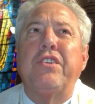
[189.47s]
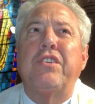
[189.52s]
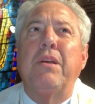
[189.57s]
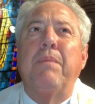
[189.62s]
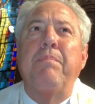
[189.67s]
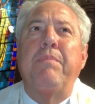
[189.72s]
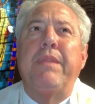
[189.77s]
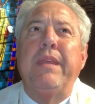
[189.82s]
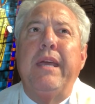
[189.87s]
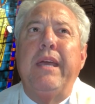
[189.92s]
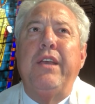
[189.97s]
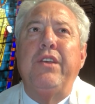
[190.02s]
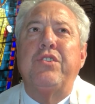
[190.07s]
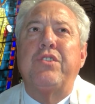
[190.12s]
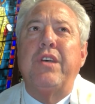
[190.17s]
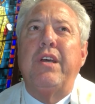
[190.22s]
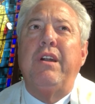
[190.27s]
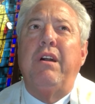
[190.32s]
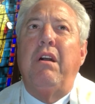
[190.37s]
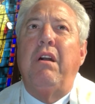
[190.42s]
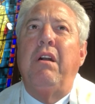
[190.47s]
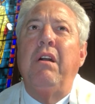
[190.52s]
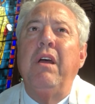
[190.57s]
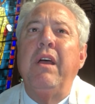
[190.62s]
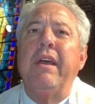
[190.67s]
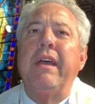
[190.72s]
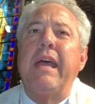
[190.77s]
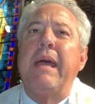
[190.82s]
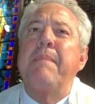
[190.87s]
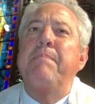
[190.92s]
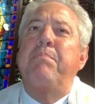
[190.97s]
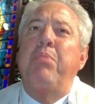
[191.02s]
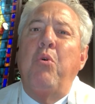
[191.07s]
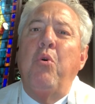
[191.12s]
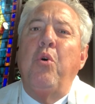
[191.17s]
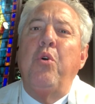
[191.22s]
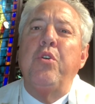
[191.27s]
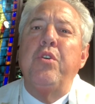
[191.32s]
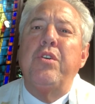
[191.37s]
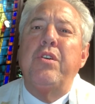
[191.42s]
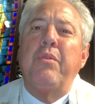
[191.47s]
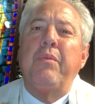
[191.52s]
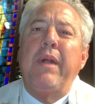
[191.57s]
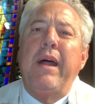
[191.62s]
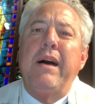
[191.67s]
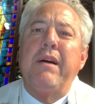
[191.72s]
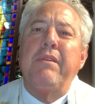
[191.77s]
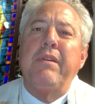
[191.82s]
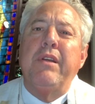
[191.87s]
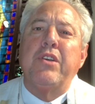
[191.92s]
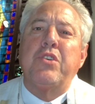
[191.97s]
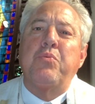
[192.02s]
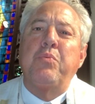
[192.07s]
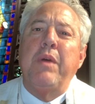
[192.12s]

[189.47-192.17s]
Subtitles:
some things that are important around us.